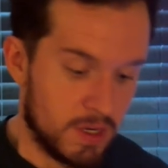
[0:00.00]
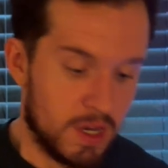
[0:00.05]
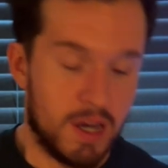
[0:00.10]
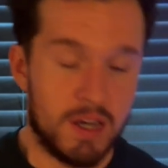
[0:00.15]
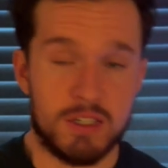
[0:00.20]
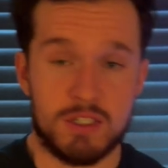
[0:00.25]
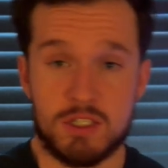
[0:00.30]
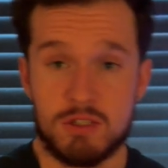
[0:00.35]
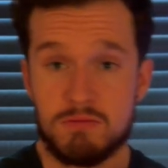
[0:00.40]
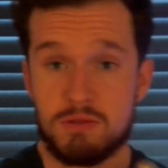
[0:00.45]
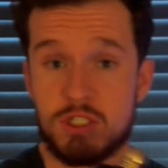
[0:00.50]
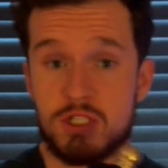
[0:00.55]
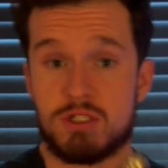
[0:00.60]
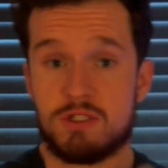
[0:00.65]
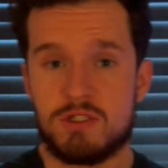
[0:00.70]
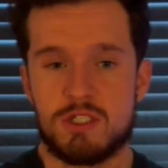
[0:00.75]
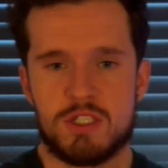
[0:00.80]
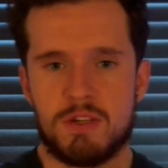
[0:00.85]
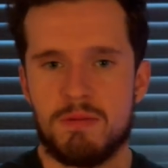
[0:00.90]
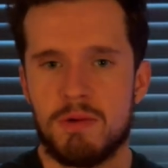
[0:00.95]
some
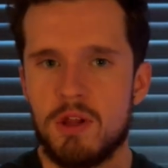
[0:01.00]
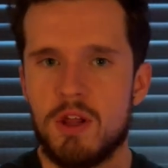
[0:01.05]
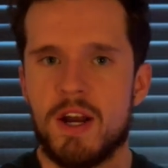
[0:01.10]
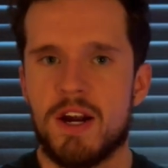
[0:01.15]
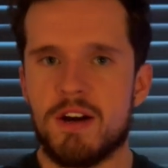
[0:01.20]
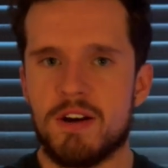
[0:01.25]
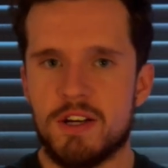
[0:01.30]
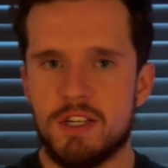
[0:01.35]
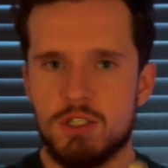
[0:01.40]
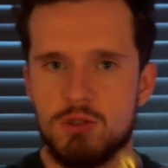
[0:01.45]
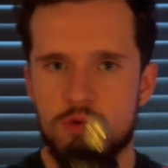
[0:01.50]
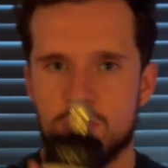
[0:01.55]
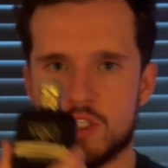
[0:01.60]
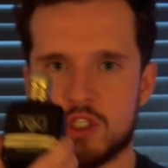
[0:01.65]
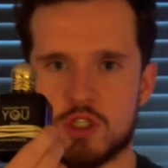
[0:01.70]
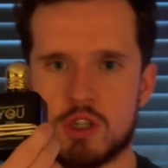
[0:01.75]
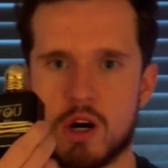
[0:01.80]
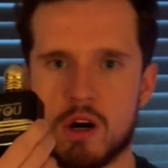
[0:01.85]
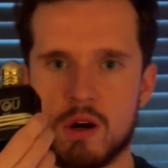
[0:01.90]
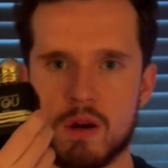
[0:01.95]
similarities with
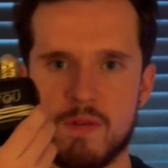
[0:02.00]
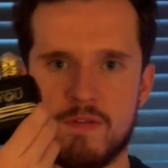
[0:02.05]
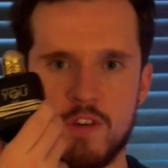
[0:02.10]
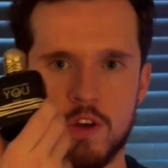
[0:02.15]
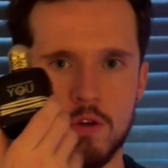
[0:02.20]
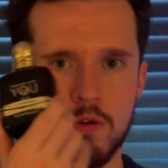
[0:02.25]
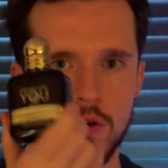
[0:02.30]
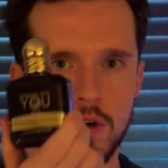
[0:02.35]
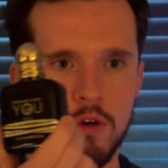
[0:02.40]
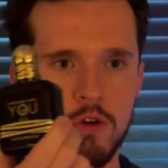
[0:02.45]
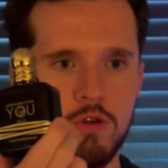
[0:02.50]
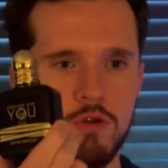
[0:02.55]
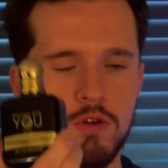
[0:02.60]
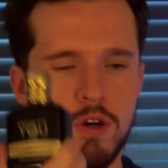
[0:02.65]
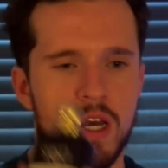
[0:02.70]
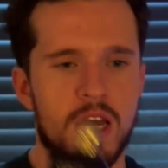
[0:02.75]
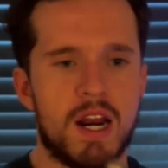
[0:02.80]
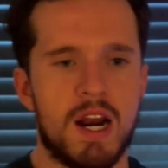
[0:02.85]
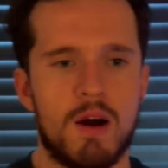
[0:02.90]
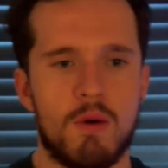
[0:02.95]
Stronger With You Oud.
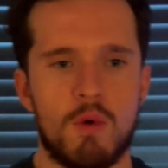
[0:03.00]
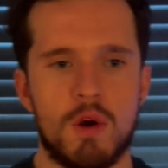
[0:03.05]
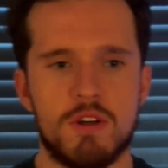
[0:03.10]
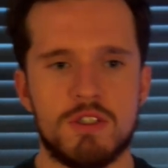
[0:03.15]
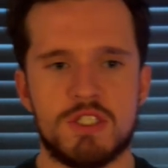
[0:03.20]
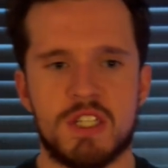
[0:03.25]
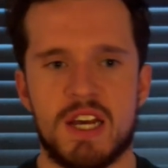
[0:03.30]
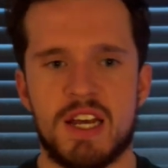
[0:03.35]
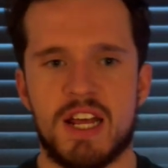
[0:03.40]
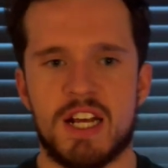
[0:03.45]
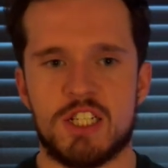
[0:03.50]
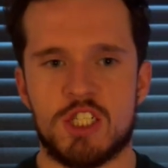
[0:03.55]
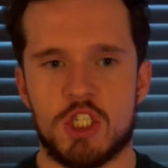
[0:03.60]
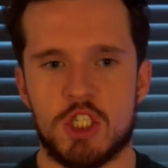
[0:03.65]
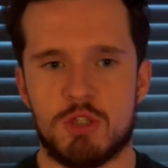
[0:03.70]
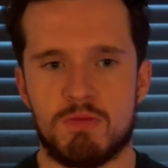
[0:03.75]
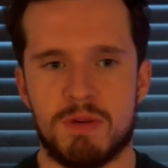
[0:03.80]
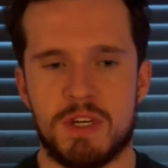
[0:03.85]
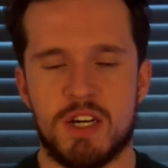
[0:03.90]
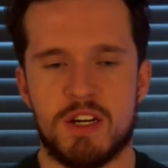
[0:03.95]
And I will say that's
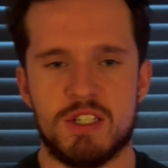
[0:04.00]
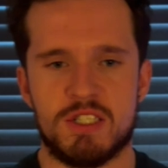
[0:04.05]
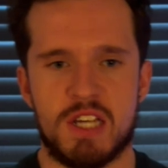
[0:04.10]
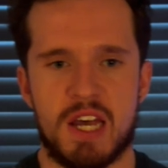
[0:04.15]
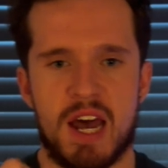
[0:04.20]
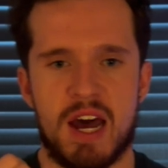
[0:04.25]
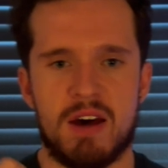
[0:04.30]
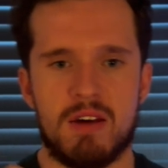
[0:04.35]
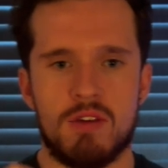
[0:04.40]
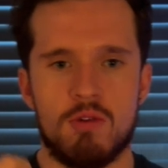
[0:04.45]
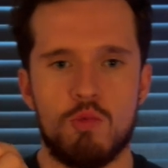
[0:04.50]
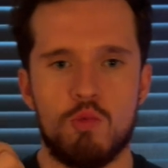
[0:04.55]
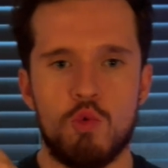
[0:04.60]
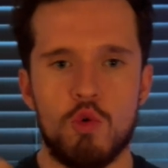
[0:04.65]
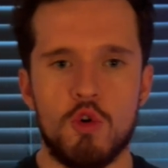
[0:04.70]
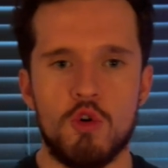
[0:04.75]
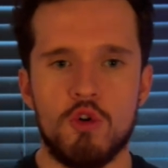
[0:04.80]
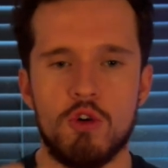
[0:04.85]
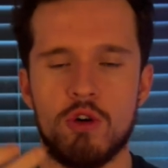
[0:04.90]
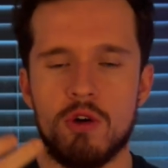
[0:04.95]
just because of how
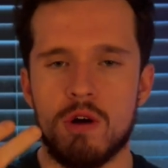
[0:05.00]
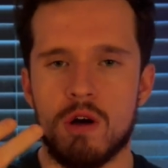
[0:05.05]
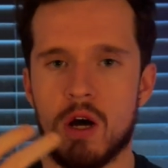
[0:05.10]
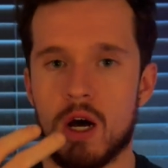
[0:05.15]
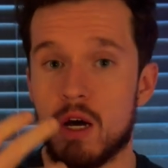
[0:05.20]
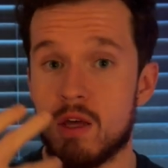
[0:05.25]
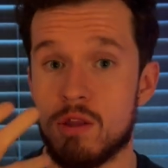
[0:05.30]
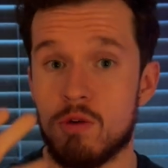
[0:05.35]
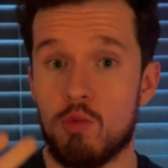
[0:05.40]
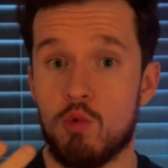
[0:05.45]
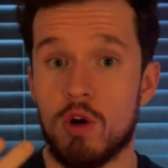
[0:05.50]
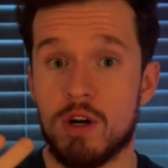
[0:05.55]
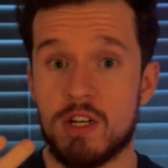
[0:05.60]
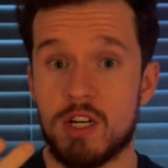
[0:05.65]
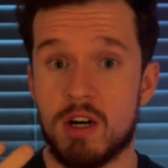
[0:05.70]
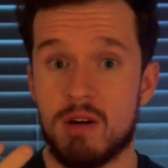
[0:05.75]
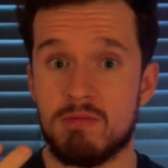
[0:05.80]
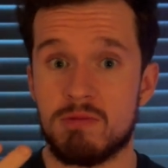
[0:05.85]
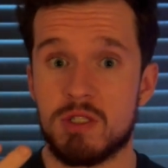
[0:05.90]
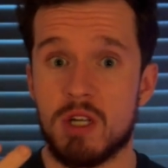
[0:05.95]
the wood
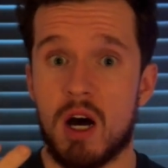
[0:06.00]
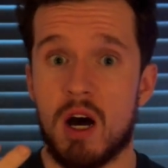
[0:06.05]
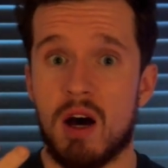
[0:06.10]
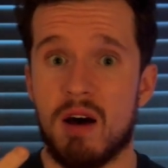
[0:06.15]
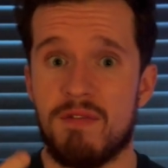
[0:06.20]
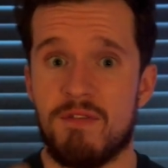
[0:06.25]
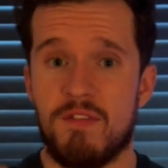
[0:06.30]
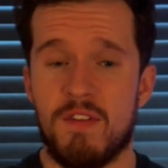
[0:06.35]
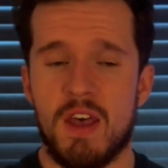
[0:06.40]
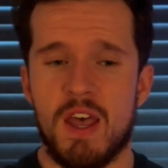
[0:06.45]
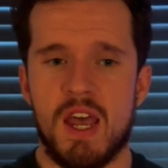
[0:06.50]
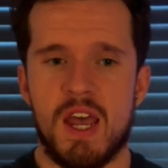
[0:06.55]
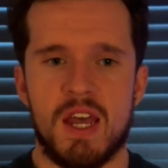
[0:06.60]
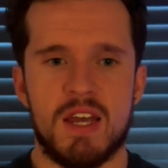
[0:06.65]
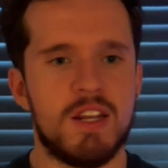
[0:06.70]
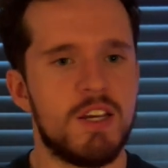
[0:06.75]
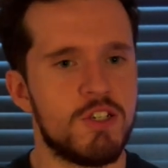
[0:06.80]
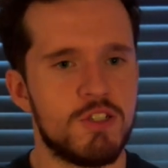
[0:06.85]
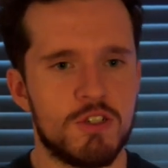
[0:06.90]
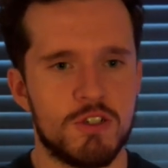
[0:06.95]
comes off.
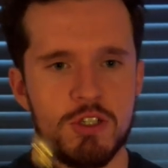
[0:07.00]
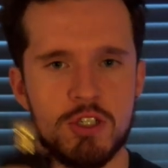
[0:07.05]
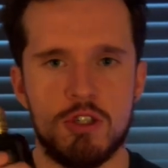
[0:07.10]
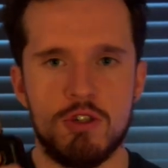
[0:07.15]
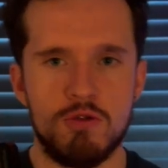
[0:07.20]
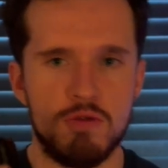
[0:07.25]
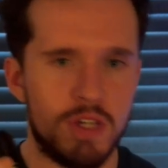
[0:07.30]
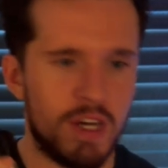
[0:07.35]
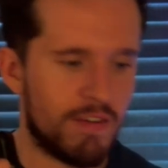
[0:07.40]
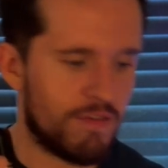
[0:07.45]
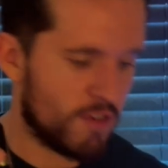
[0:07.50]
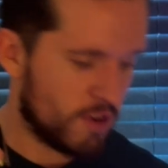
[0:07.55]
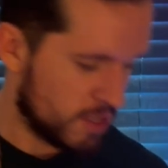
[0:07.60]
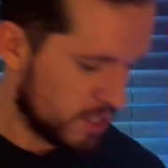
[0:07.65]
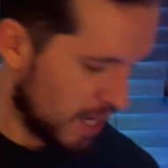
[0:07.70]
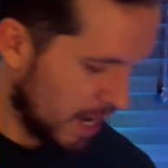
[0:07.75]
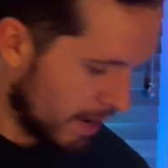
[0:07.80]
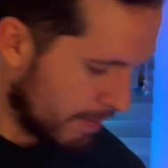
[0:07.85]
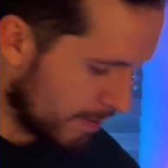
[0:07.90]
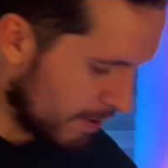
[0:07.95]
These are two different
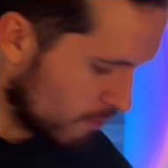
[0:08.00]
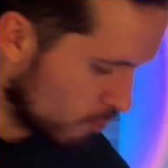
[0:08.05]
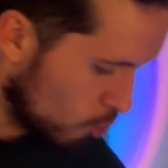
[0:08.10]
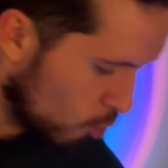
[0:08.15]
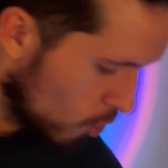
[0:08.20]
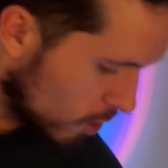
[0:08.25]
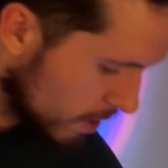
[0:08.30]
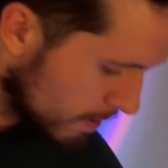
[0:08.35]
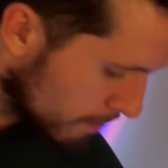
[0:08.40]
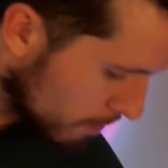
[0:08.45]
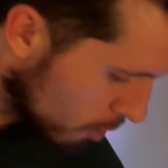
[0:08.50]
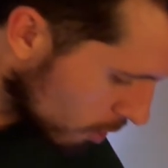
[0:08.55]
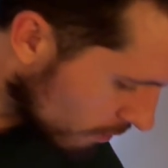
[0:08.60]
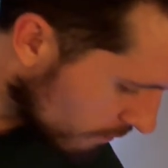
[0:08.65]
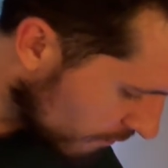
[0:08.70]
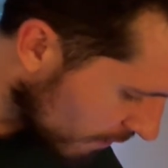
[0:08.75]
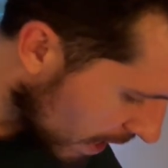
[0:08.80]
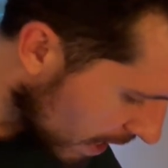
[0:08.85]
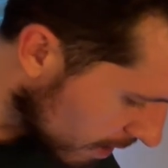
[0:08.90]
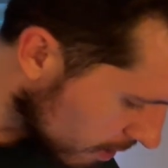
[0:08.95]
type of woody
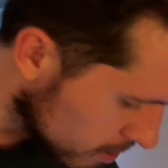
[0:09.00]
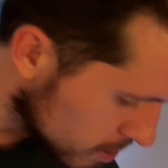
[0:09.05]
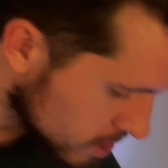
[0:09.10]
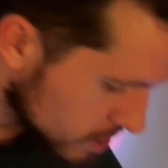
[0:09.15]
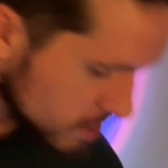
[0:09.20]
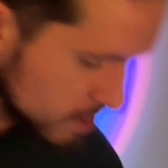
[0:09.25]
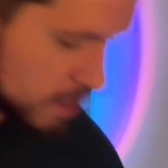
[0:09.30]
profiles,